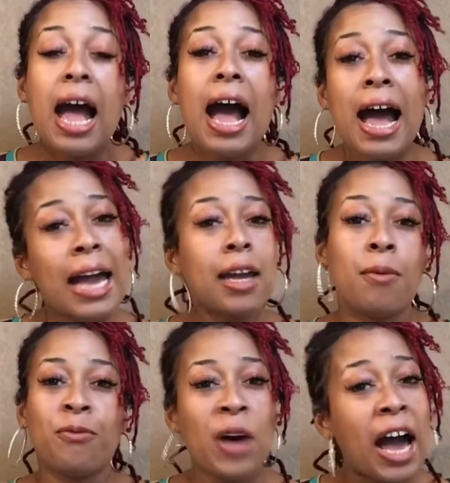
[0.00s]
I
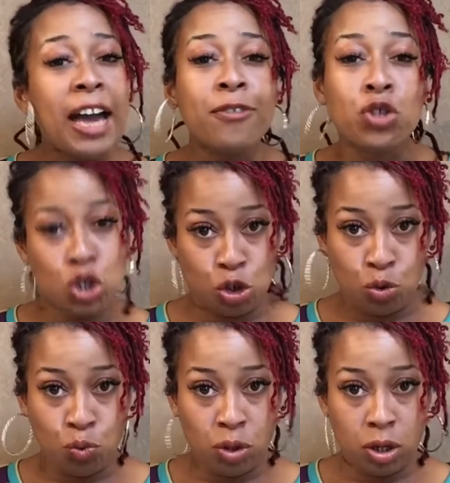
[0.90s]
am 5'2".